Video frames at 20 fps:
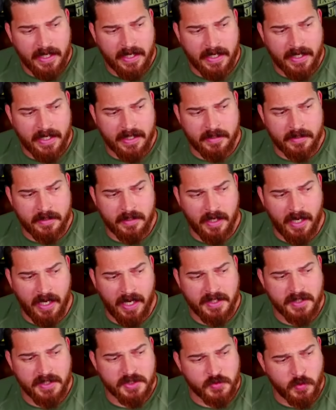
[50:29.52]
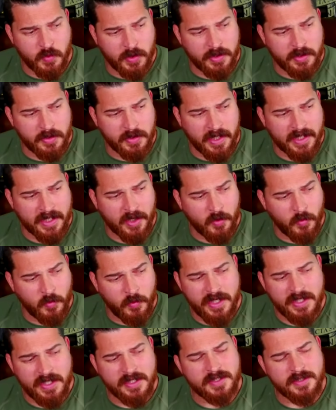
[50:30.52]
And I just wonder, like, are we